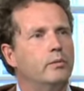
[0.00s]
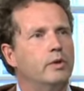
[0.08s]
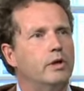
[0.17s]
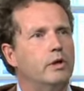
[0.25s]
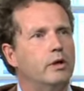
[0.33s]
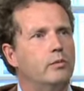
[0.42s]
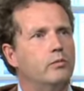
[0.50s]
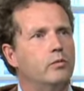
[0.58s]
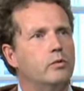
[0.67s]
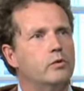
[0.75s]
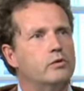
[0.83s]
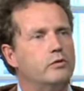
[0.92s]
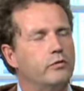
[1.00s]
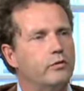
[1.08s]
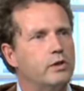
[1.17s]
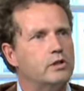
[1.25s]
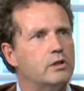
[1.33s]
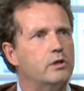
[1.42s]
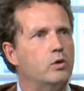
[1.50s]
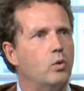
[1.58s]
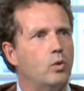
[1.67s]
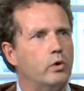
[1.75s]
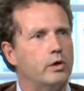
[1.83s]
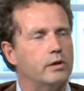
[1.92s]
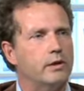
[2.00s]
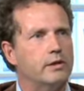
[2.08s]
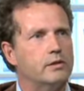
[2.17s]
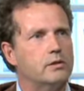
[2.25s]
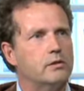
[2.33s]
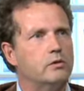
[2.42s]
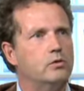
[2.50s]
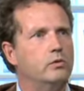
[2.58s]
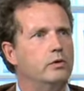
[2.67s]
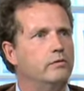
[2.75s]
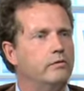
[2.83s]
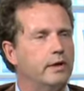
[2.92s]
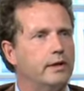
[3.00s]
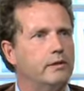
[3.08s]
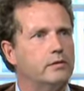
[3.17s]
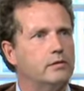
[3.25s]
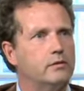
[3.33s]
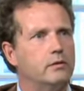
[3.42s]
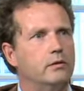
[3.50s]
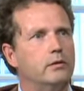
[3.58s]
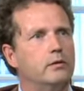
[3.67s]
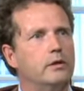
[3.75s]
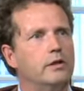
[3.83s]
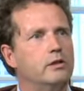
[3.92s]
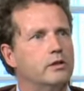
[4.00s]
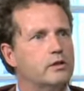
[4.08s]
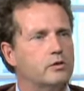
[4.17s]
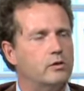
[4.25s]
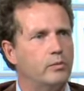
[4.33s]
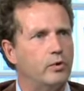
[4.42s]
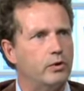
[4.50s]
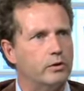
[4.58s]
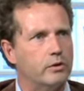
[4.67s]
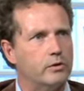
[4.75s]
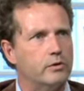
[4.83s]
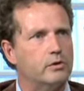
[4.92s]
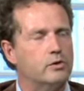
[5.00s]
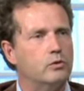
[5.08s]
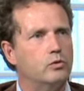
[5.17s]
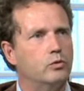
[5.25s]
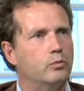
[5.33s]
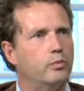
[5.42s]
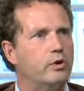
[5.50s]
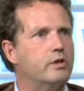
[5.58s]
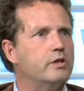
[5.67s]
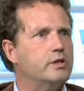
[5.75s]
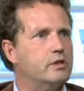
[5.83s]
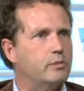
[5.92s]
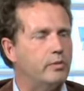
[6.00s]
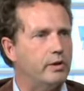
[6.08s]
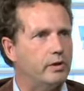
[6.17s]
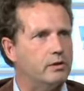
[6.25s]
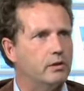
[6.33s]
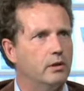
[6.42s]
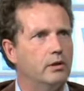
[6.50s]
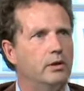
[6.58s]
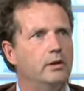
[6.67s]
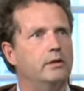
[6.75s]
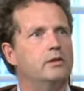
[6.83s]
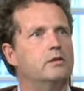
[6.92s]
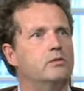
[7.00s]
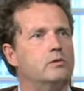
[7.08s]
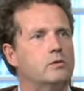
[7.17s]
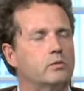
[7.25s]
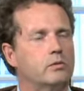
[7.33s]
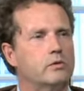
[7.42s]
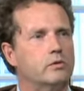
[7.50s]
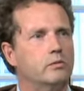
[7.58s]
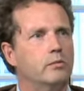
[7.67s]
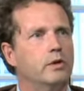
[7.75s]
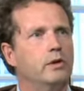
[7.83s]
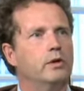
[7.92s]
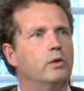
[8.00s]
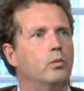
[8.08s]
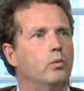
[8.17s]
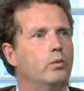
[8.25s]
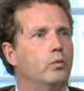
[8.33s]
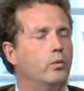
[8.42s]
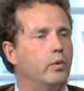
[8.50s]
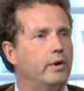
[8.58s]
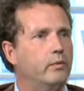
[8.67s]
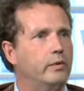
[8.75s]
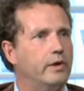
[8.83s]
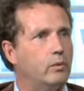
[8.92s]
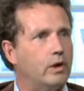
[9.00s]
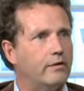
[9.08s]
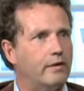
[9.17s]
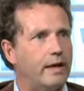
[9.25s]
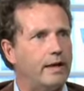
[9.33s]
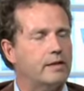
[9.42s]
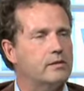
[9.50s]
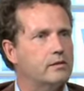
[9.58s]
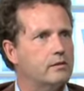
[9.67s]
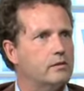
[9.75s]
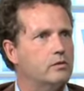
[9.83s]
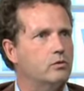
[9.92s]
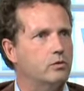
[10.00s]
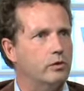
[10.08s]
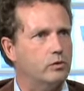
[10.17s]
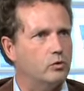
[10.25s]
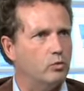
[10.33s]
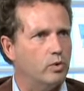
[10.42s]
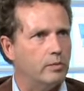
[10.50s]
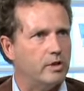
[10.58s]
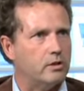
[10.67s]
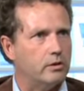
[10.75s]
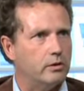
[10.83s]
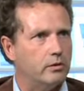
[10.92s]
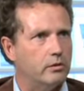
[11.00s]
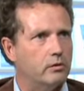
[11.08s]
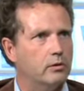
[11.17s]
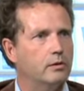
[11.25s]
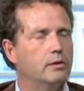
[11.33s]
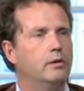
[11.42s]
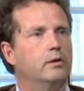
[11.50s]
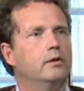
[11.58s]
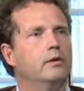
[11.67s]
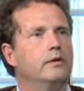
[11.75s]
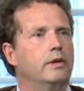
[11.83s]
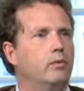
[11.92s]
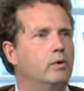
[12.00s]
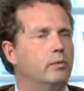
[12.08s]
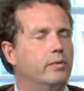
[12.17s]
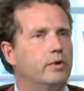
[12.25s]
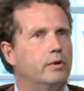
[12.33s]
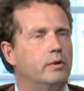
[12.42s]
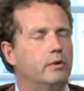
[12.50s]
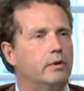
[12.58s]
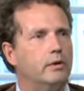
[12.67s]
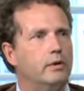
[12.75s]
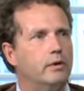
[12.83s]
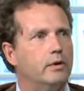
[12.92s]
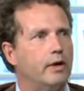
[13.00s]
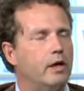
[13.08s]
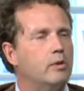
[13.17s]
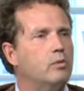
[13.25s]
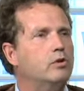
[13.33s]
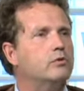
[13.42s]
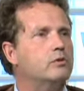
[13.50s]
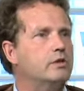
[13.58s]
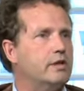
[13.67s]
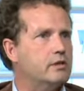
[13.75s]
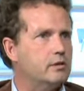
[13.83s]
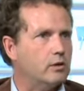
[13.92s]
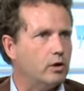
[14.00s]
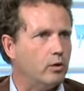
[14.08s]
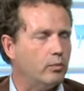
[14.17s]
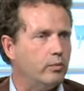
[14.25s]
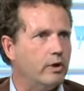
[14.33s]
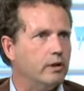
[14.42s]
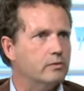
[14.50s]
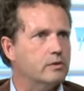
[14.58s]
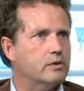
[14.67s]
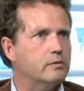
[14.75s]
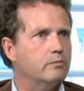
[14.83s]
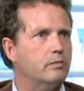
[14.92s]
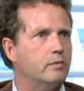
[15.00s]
become sufficiently organized to invite industrial partners to participate in this consortium, where they will have access to the tumor material. They will be able to test their compounds